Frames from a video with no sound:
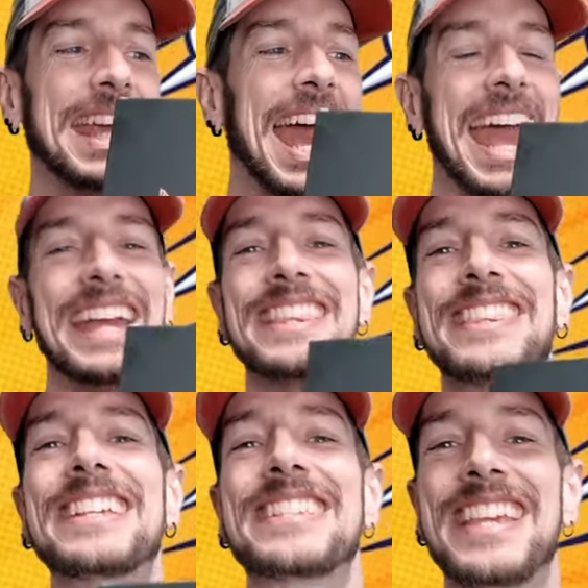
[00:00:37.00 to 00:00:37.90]
Gang,
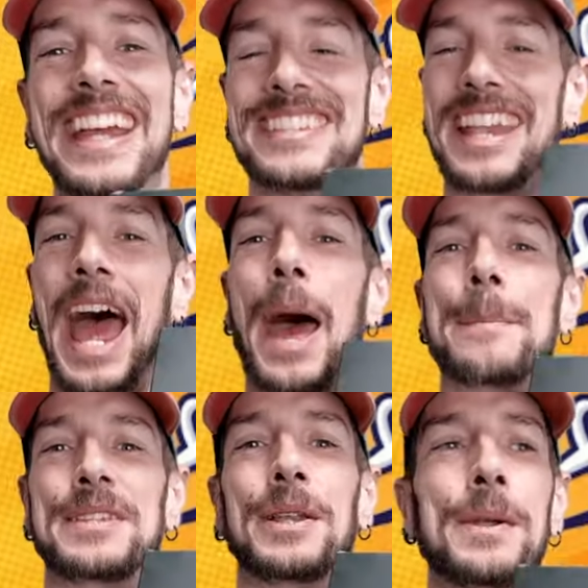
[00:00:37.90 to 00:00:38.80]
this thing is an
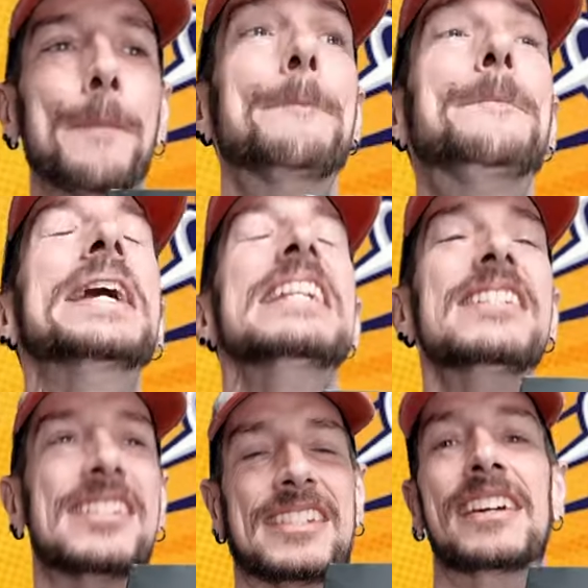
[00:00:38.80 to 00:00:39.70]
absolute
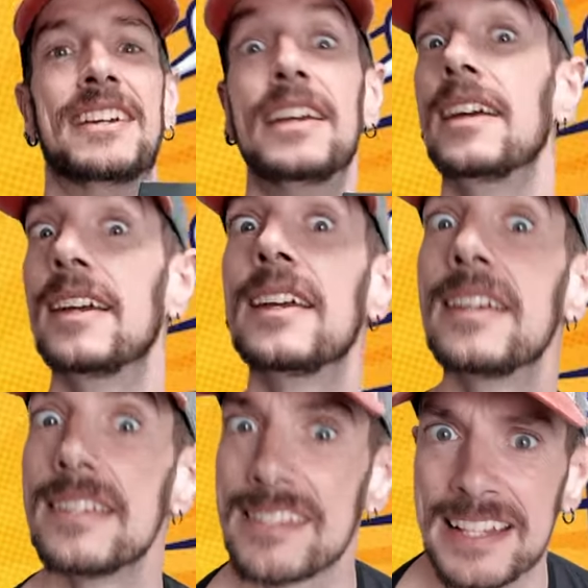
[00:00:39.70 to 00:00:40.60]
beast,
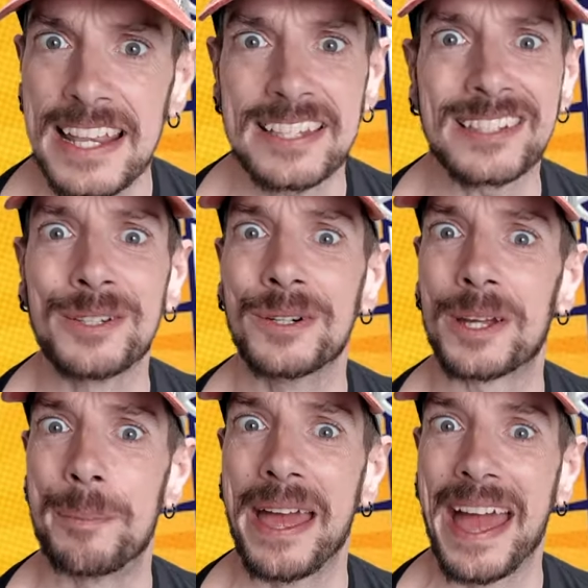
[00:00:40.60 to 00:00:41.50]
so let's
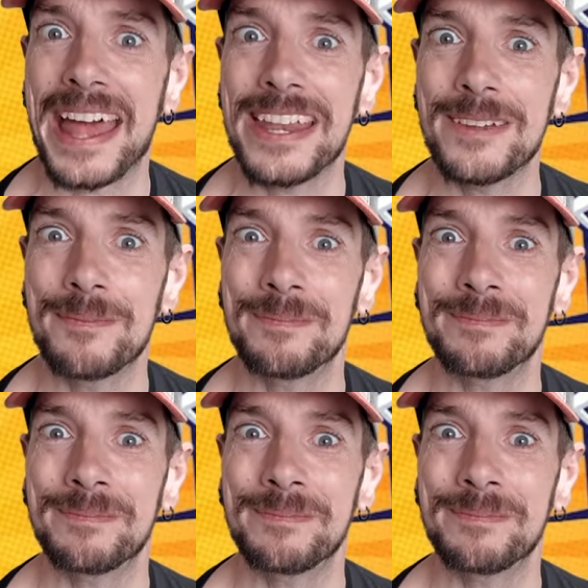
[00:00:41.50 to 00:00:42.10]
talk about him.